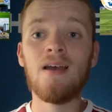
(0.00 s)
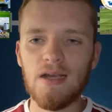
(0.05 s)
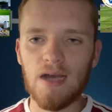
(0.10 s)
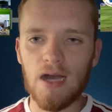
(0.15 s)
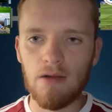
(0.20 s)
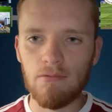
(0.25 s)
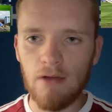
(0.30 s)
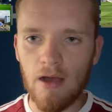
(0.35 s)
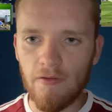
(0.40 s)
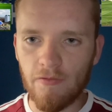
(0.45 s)

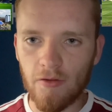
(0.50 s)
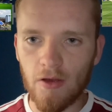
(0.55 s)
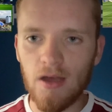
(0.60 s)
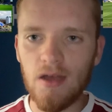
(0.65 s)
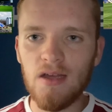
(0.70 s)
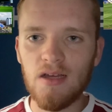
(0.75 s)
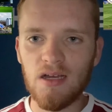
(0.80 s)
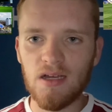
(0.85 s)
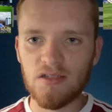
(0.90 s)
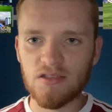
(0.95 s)

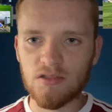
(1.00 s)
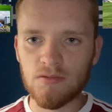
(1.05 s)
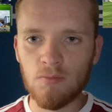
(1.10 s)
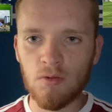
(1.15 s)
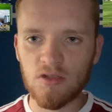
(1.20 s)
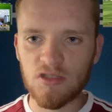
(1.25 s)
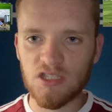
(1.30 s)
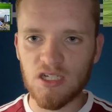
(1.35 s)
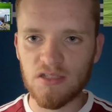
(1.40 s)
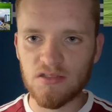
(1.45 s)
However, as
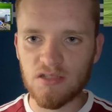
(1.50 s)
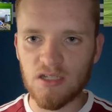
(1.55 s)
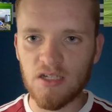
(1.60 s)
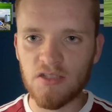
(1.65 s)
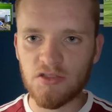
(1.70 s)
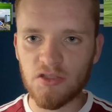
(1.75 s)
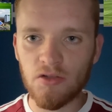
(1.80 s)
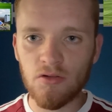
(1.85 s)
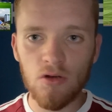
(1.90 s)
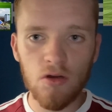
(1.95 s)
much as I
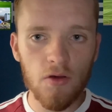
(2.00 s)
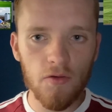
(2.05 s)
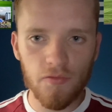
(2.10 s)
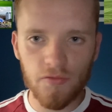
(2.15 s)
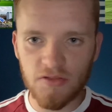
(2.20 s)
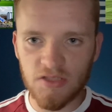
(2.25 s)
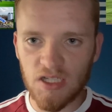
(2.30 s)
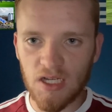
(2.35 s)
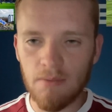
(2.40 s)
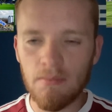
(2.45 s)
do
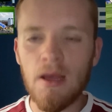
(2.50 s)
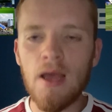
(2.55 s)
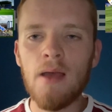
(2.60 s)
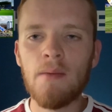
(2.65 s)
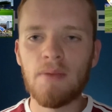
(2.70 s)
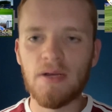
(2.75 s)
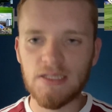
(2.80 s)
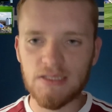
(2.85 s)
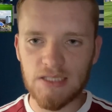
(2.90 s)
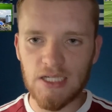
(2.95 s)
love them,
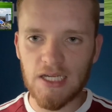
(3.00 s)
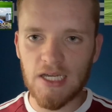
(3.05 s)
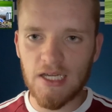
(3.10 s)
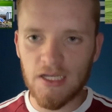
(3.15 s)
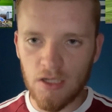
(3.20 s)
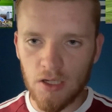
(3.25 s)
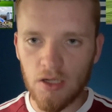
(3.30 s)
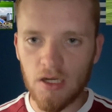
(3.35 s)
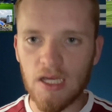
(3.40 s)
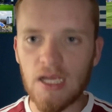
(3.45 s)

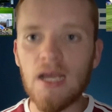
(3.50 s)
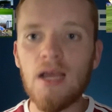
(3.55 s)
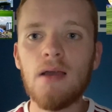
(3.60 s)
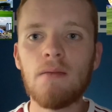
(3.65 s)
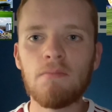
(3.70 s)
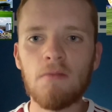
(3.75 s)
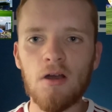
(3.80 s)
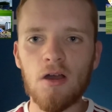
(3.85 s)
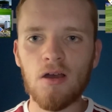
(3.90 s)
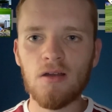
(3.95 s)
particularly
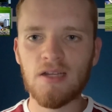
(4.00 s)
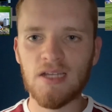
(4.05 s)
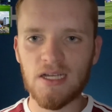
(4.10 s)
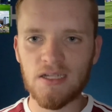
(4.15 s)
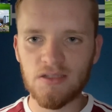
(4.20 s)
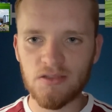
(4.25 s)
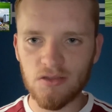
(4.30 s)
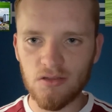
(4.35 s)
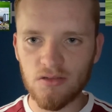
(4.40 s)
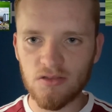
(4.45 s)
Marnie
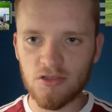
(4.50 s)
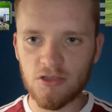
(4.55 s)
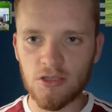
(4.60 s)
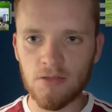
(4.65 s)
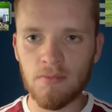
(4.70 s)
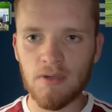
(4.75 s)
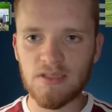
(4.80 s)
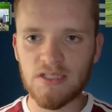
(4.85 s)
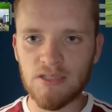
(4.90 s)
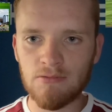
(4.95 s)
and also
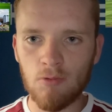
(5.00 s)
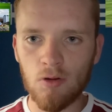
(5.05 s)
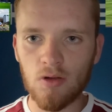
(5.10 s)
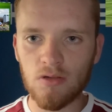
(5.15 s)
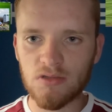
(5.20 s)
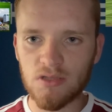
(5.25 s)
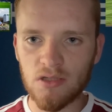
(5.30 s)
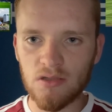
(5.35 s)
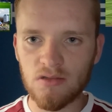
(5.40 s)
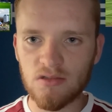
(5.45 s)
Matty
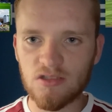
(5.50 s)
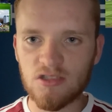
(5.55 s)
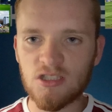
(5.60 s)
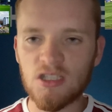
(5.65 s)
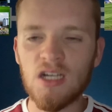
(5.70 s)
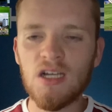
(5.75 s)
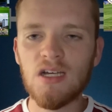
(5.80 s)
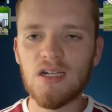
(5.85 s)
Waters,